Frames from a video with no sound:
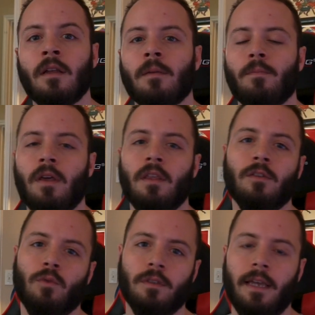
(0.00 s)
But
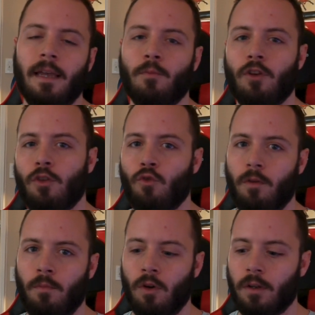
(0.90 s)
this was a pretty
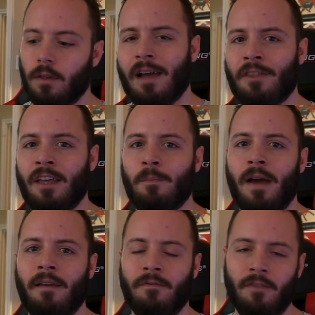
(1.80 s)
short book. I think
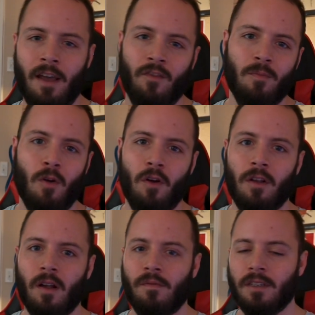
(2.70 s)
my favorite part
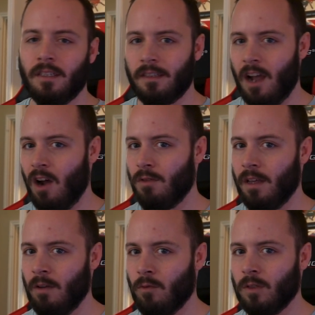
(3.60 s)
of this entire
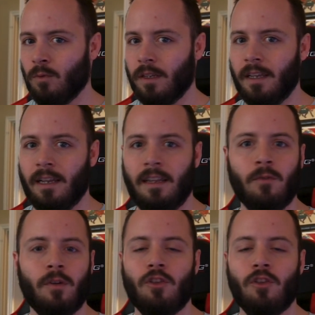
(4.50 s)
thing was when Gideon went